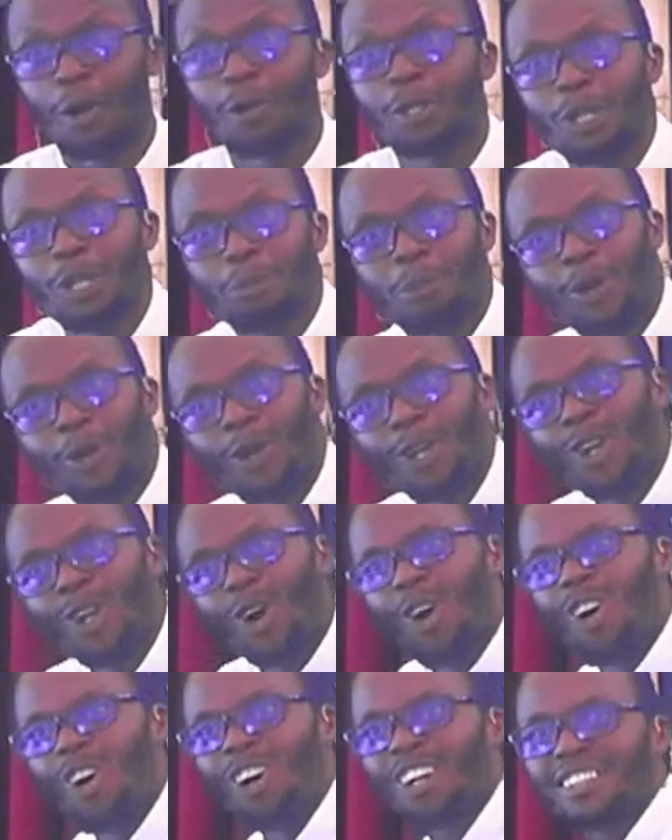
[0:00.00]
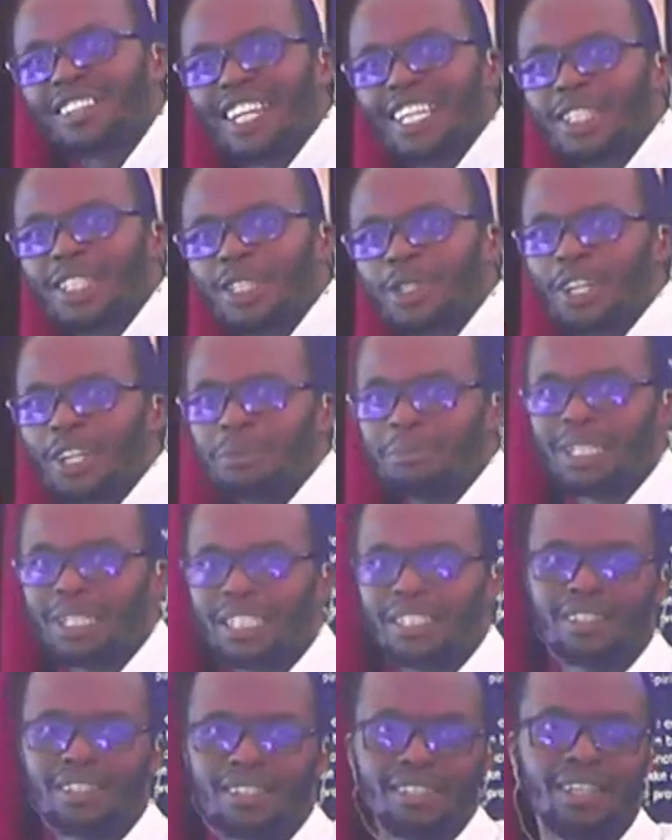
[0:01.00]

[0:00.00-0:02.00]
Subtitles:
do we prolong the enjoyment?